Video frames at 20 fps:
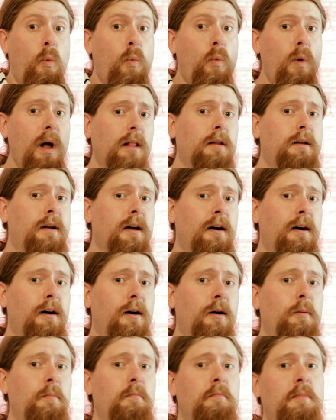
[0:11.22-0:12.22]

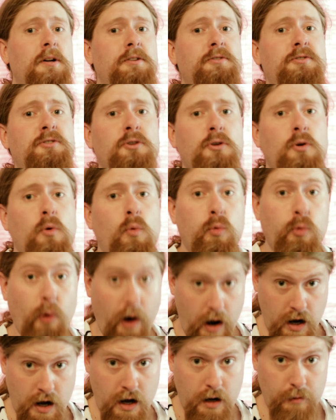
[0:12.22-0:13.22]
Welcome to
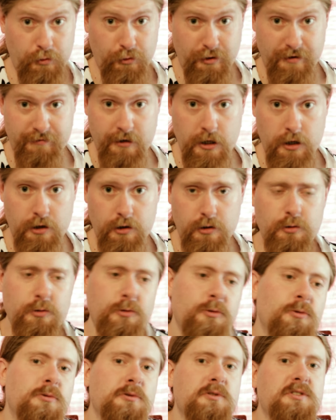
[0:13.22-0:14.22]
Rob
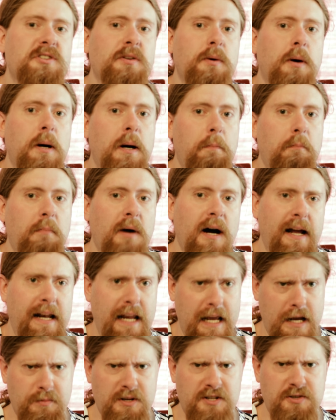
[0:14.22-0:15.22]
Reviews. My
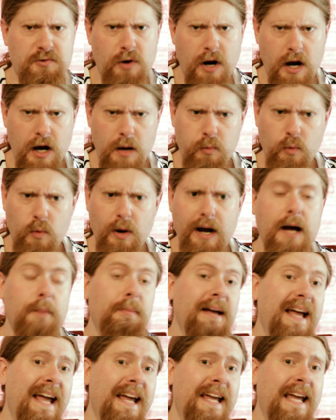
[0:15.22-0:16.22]
name is Rob Webb,
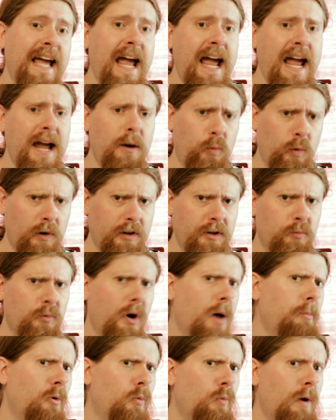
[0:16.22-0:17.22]
aka William
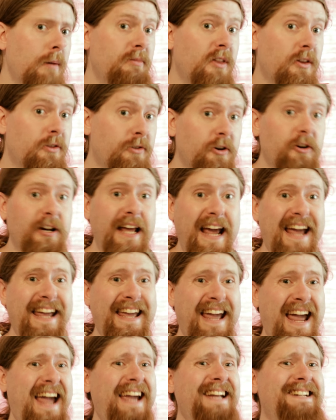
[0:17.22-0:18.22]
Robert Webb III,
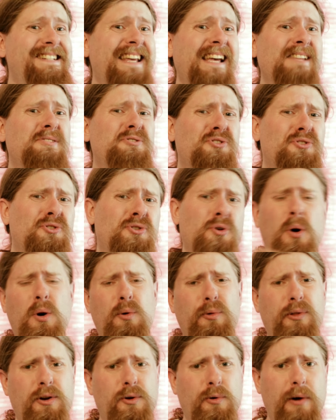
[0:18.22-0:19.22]
aka
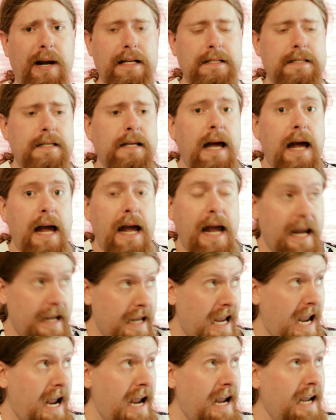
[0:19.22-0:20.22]
Tetsuo the Great,
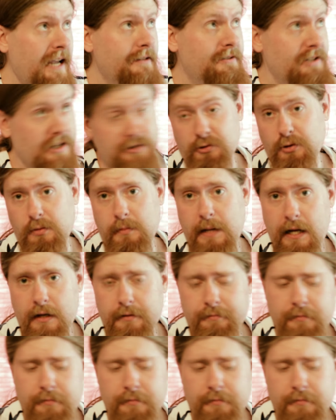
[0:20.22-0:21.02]
aka Tetsuo Man,